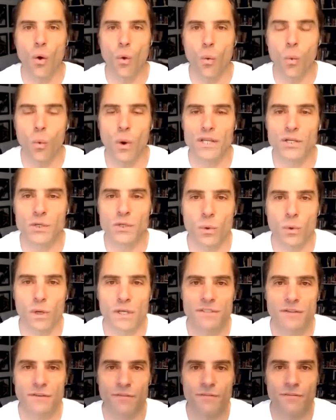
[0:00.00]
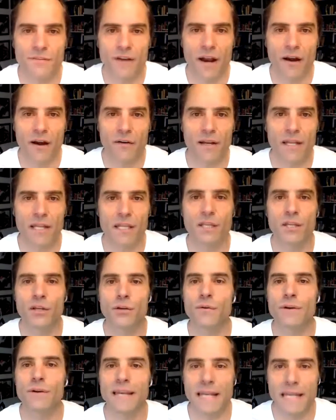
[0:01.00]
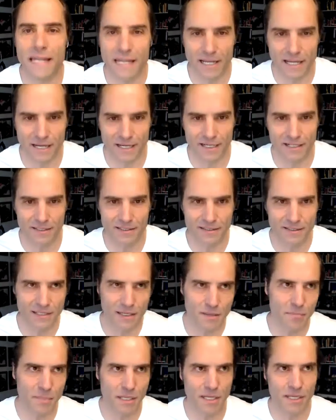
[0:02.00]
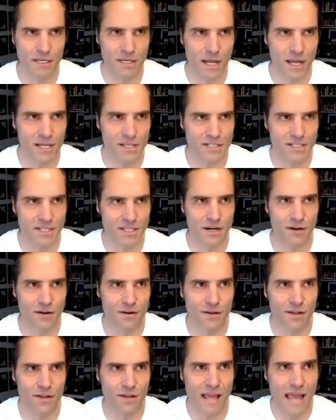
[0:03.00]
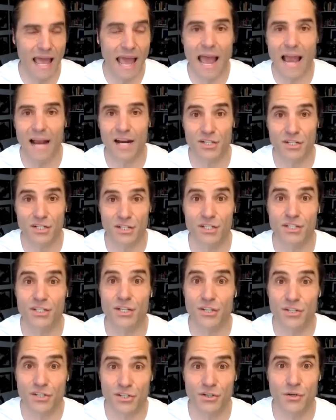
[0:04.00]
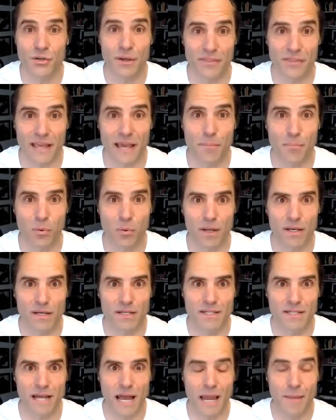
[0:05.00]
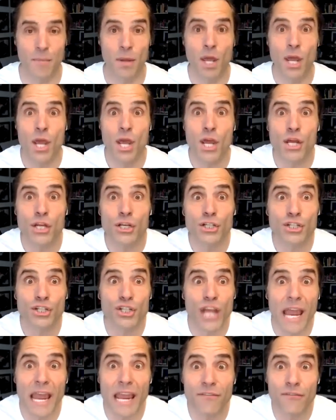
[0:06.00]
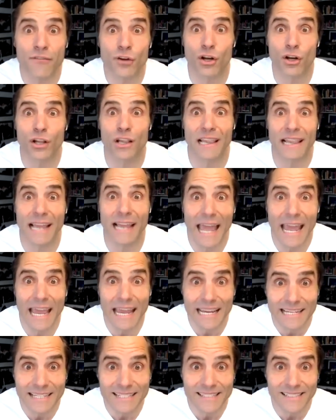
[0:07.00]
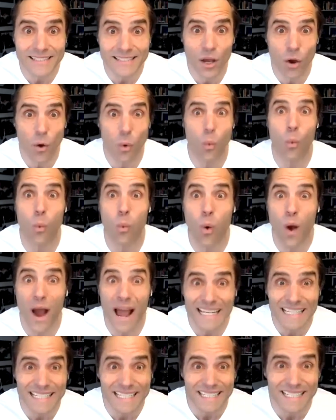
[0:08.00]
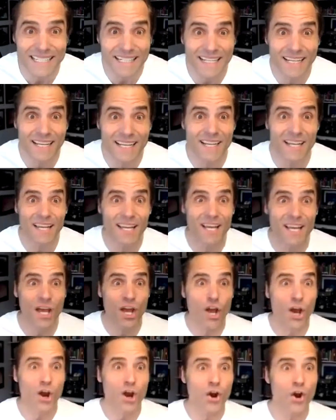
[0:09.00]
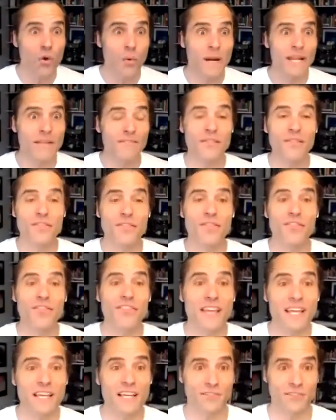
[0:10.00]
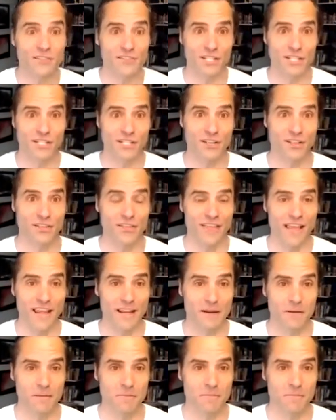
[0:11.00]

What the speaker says: which was a very unique, I'm being nice there, action to do at that point in time. Shave your legs? What? Who would even think of such a thing?